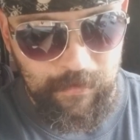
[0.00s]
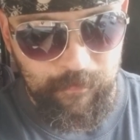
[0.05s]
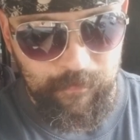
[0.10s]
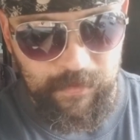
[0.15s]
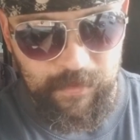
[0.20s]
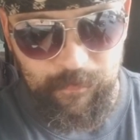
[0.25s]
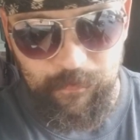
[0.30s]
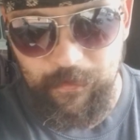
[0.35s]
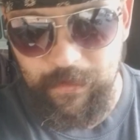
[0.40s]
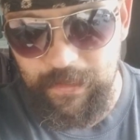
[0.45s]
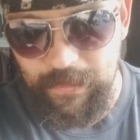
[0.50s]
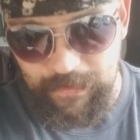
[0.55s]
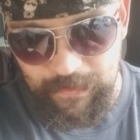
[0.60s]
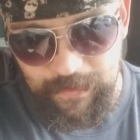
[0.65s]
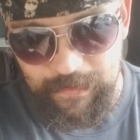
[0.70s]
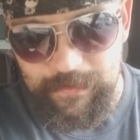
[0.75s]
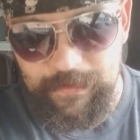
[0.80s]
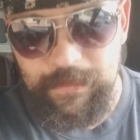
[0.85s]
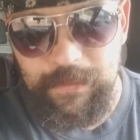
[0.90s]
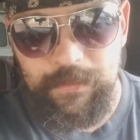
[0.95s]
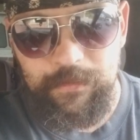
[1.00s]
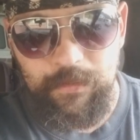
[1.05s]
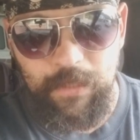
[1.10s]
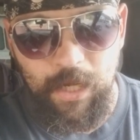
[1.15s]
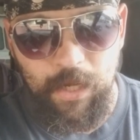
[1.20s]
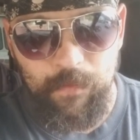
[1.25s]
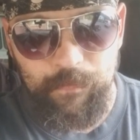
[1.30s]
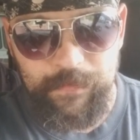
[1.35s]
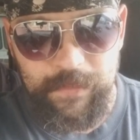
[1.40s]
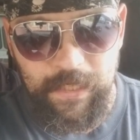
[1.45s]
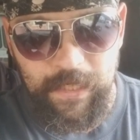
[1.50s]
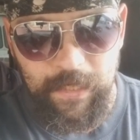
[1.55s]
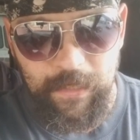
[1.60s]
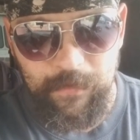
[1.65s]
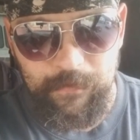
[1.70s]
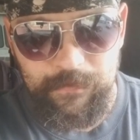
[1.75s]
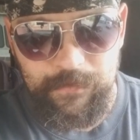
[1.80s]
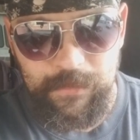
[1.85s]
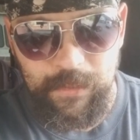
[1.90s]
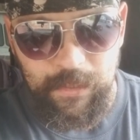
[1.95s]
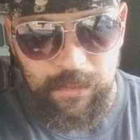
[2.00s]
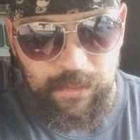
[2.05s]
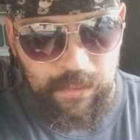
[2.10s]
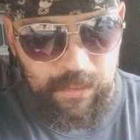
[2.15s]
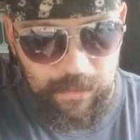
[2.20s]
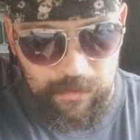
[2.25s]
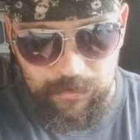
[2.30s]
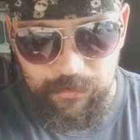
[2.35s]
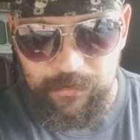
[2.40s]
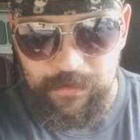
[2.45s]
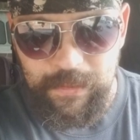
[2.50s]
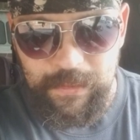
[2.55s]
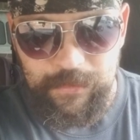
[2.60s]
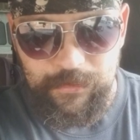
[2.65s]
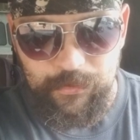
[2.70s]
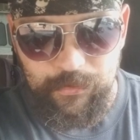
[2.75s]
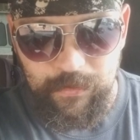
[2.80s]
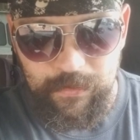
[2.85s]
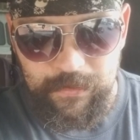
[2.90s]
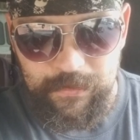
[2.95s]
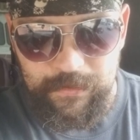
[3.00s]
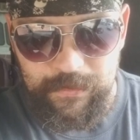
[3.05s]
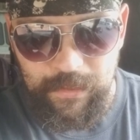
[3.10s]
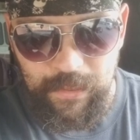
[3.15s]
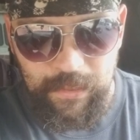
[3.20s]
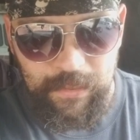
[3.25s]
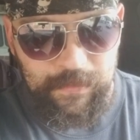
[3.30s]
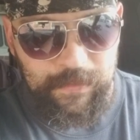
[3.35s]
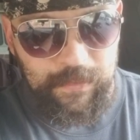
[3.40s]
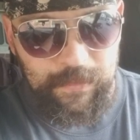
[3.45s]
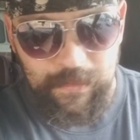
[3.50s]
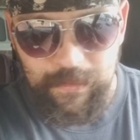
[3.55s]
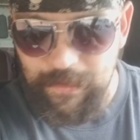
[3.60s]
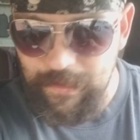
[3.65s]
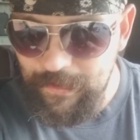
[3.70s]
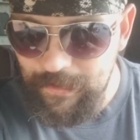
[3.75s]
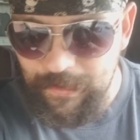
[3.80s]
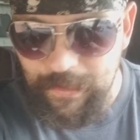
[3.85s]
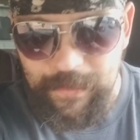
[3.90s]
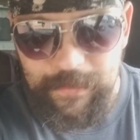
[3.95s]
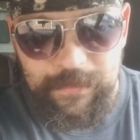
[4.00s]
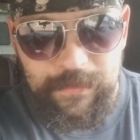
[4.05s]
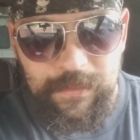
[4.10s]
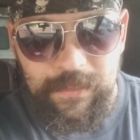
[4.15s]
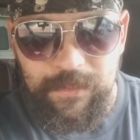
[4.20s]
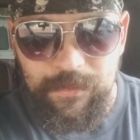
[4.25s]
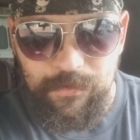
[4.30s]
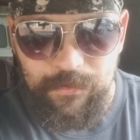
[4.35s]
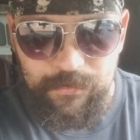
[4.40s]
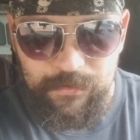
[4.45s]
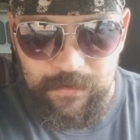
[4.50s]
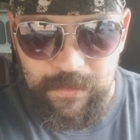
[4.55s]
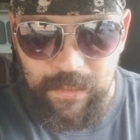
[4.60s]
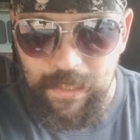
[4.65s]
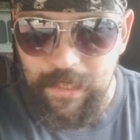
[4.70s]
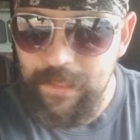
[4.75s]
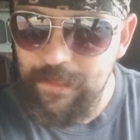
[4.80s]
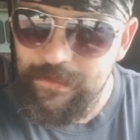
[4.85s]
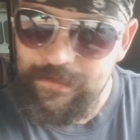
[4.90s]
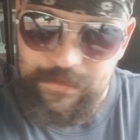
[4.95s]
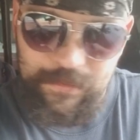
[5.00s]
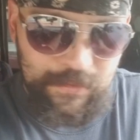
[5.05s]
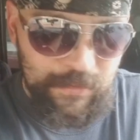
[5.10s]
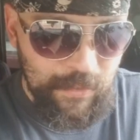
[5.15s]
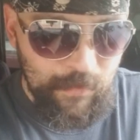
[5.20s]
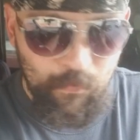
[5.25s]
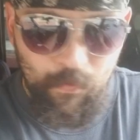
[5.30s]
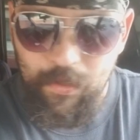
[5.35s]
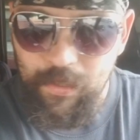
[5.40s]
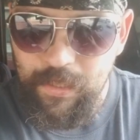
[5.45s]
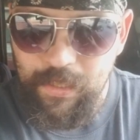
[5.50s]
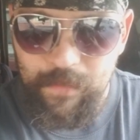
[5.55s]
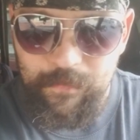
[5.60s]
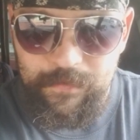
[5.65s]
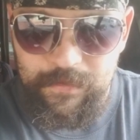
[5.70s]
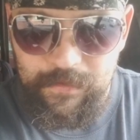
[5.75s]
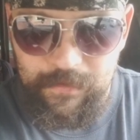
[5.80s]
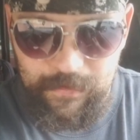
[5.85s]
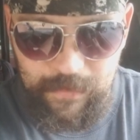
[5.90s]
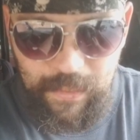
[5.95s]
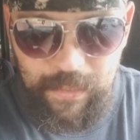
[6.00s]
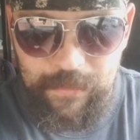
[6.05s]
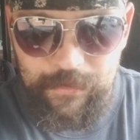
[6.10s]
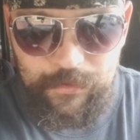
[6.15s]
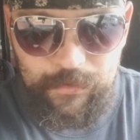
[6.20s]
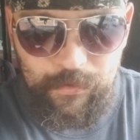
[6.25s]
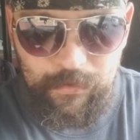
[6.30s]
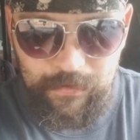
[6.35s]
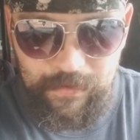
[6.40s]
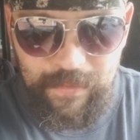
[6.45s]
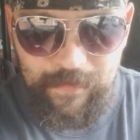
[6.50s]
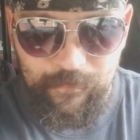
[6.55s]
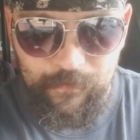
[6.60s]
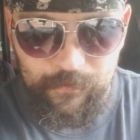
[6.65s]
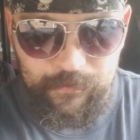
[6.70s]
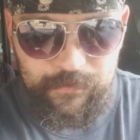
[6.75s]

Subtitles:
People get elected in your hometowns, in your districts, then they get elected in your states, then they work up to the national level.